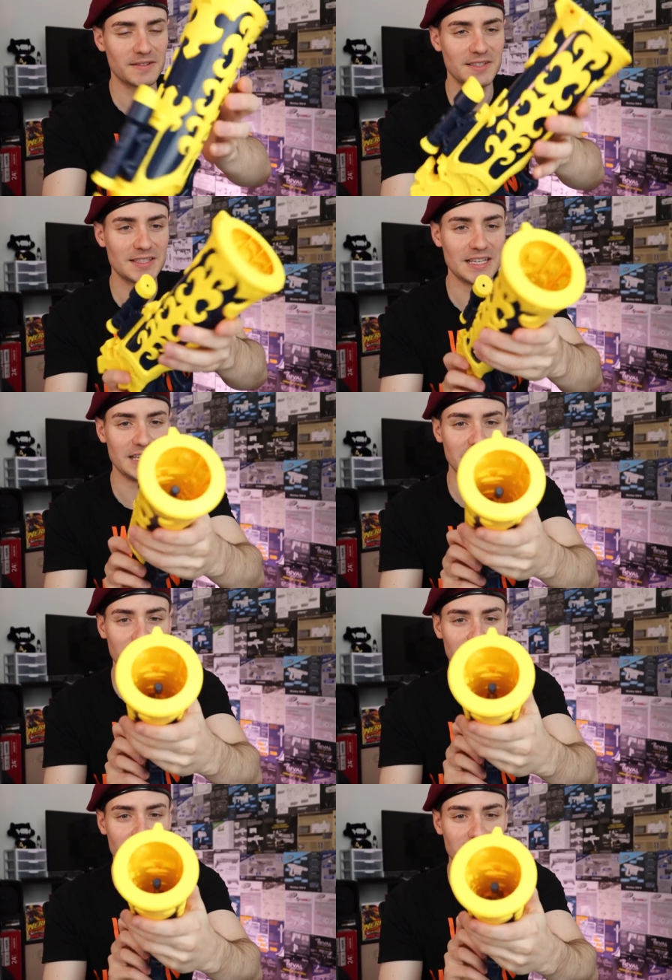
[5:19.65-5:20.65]

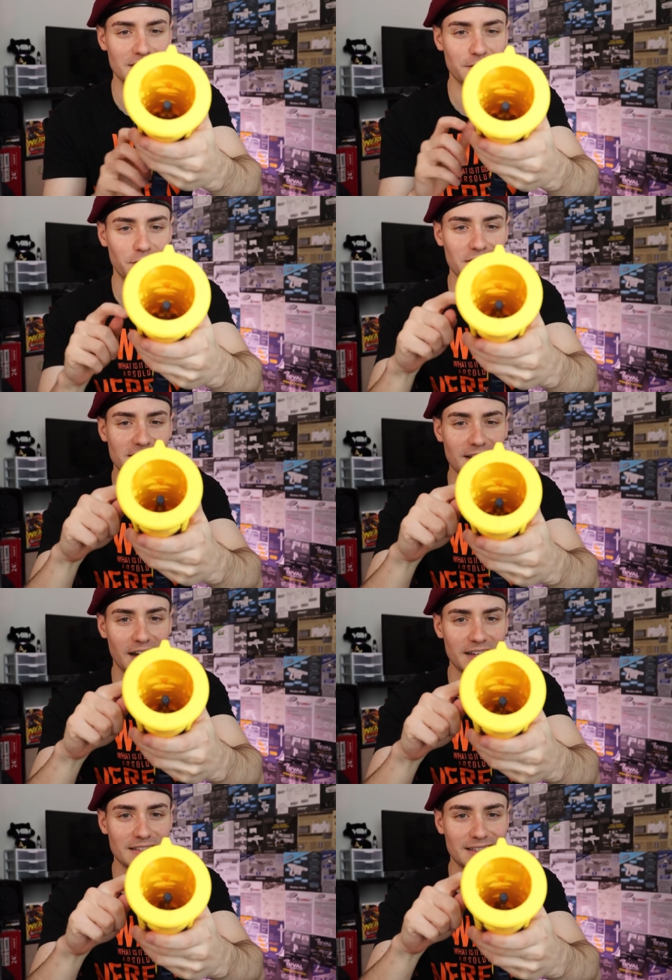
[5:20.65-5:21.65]
see the different
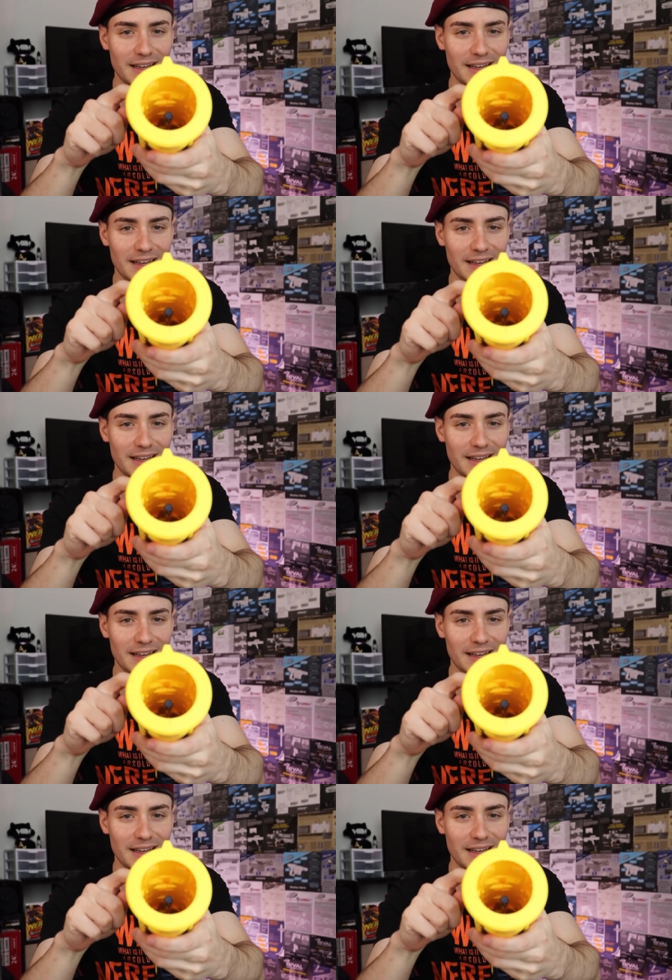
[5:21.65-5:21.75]
sides,